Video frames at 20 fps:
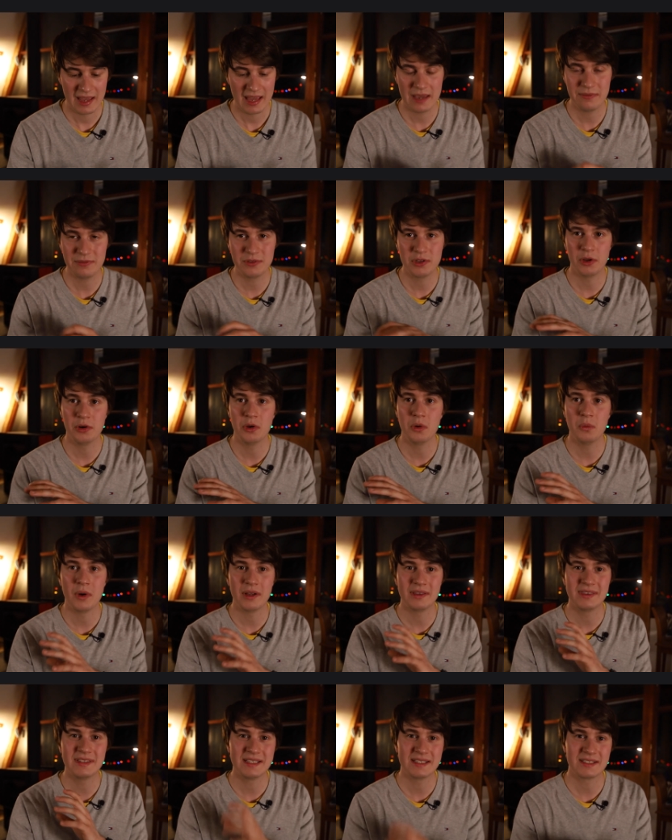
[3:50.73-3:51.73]
If you don't know
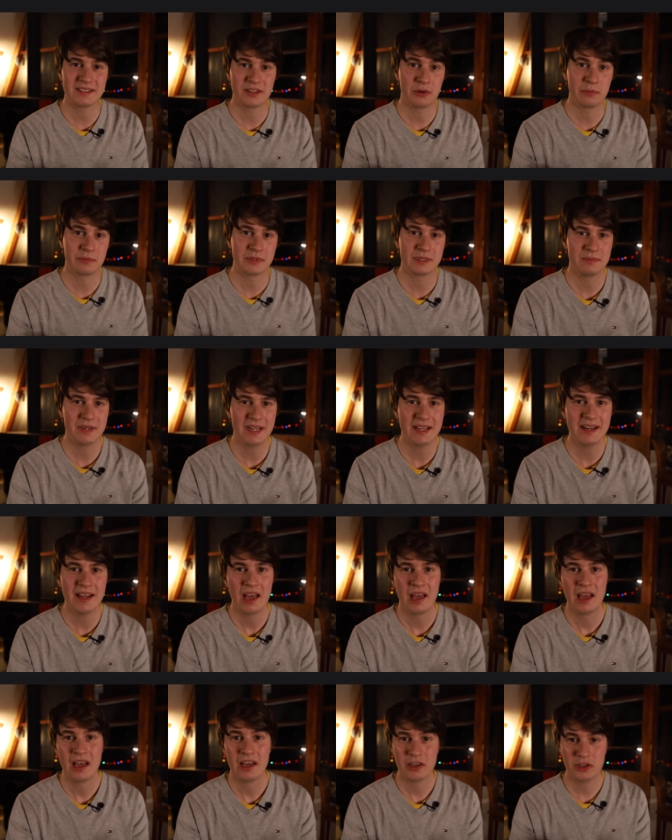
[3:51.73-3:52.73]
what these terms mean,
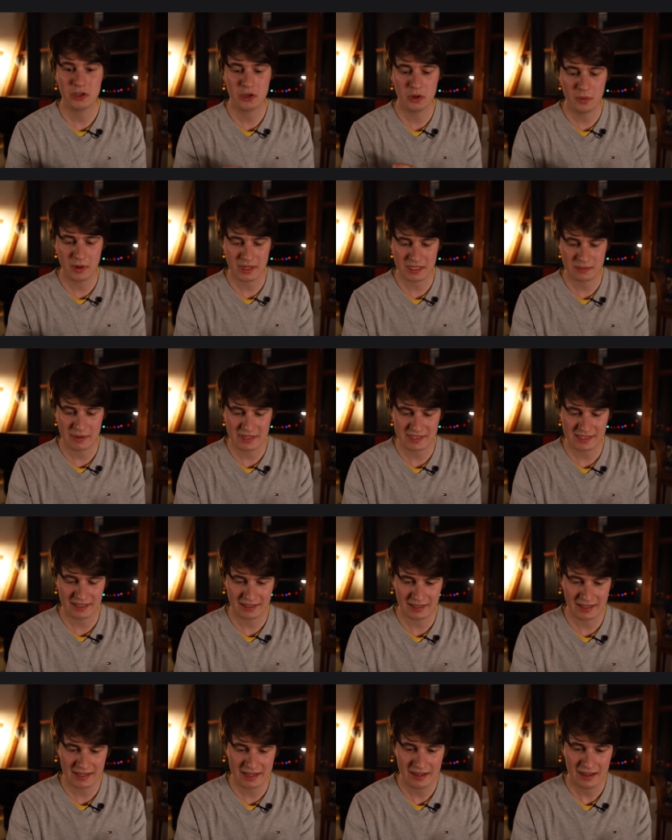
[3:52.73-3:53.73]
hue is
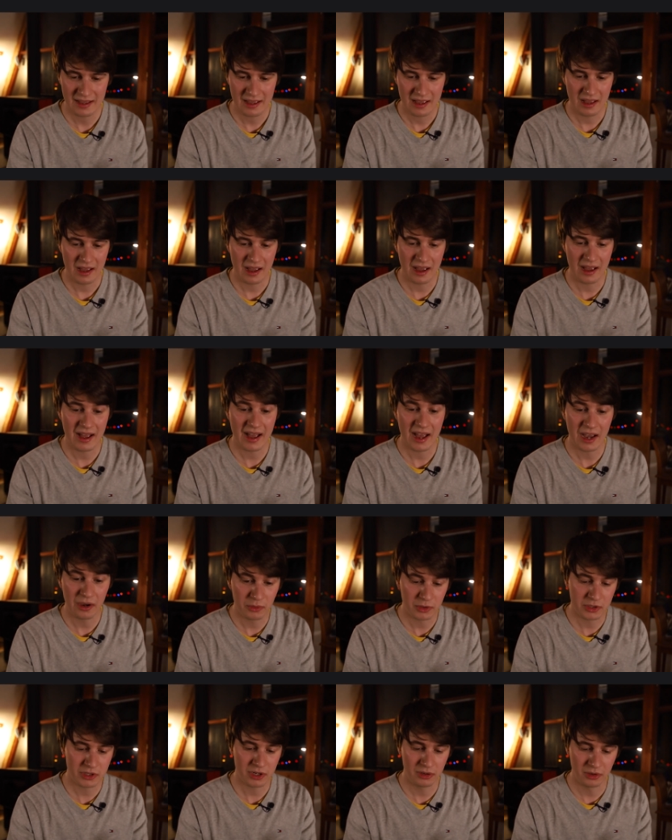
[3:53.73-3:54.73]
basically uh,
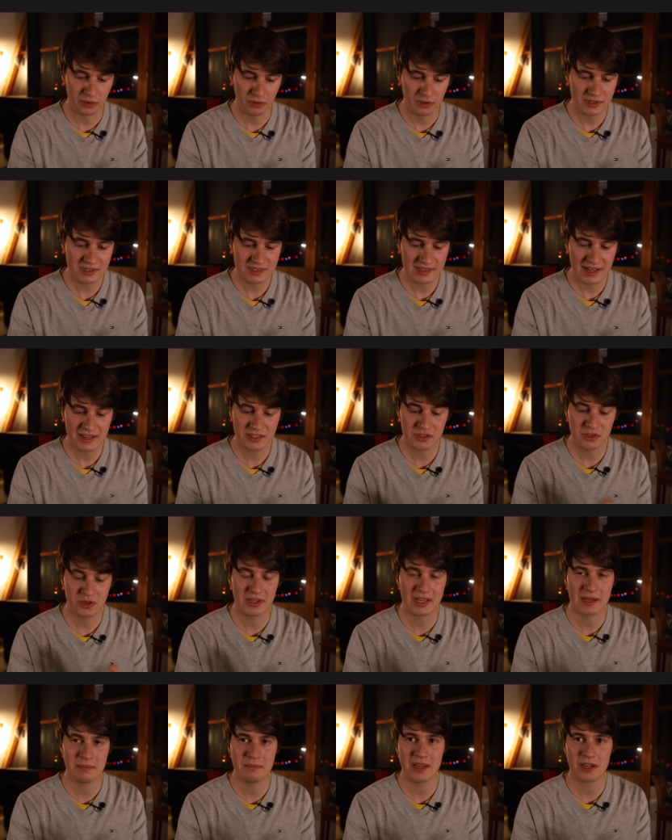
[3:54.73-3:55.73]
how a color looks like. So
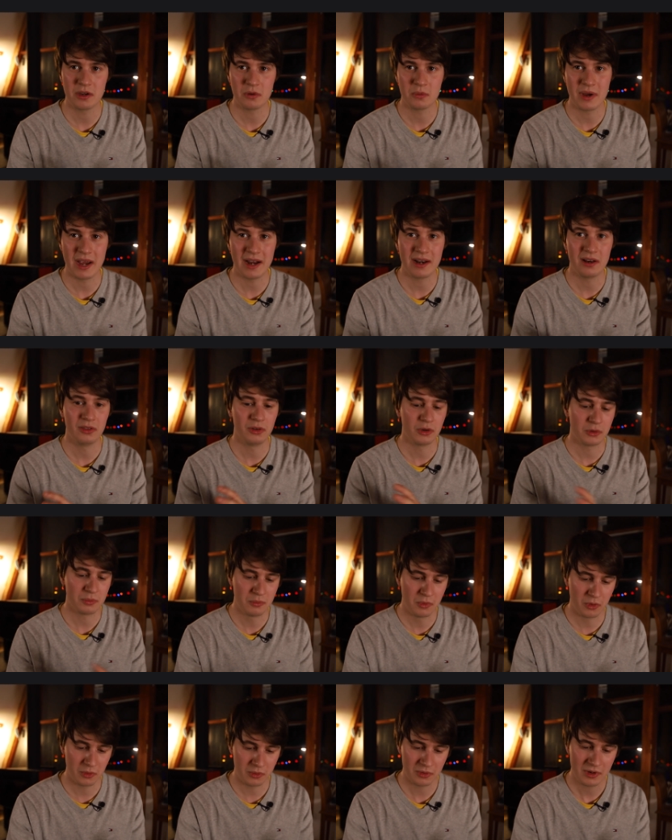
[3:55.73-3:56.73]
you can make your red look
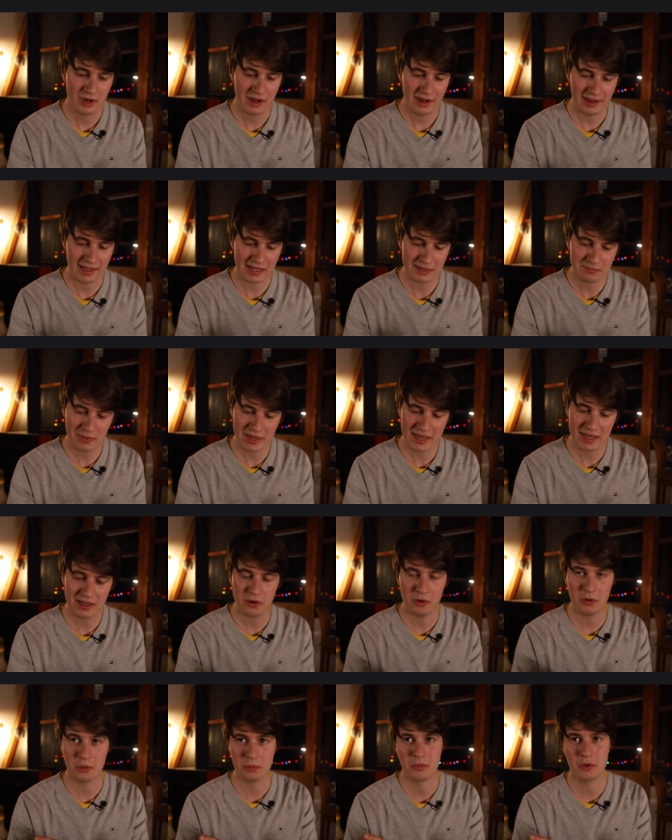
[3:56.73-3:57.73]
more like
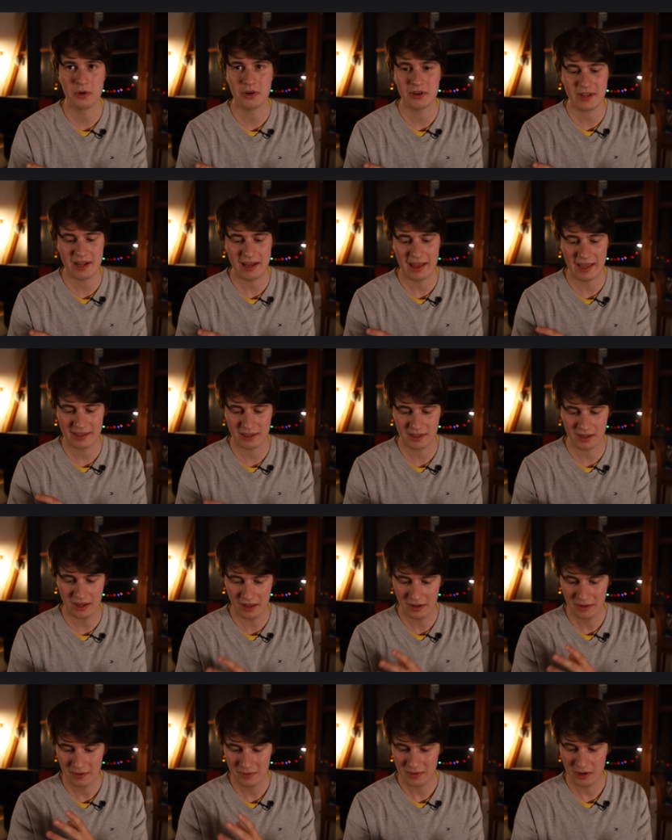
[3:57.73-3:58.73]
pink or more like
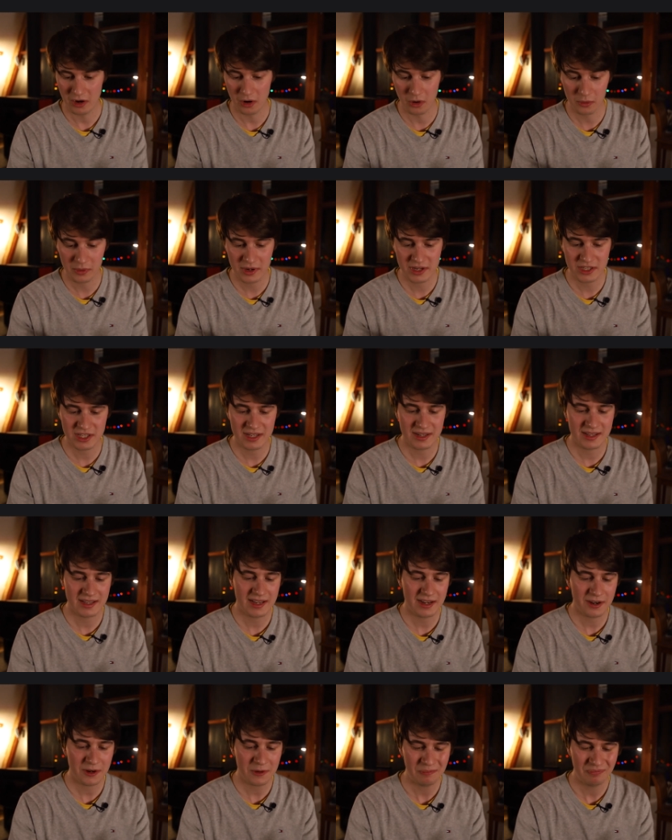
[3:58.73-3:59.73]
uh, orange in
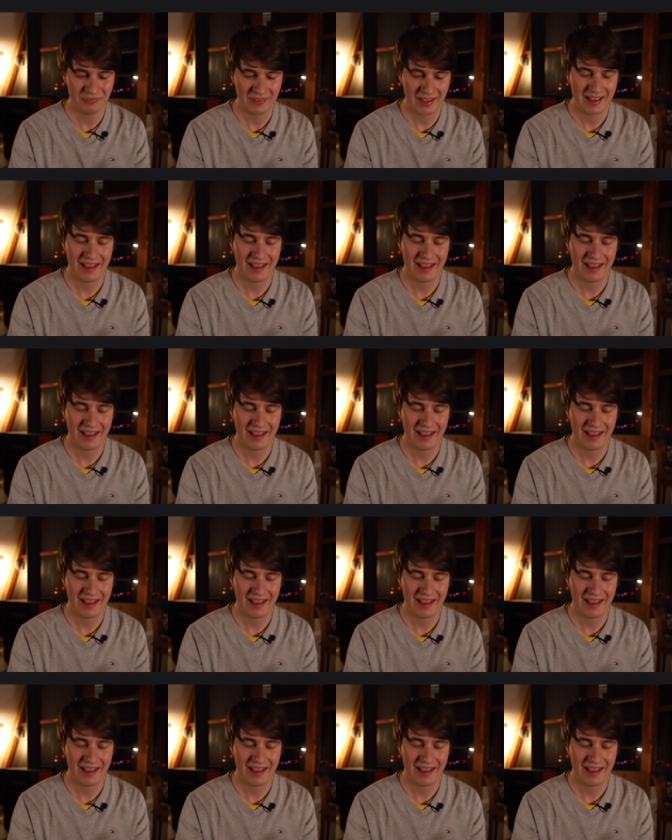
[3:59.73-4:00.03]
here.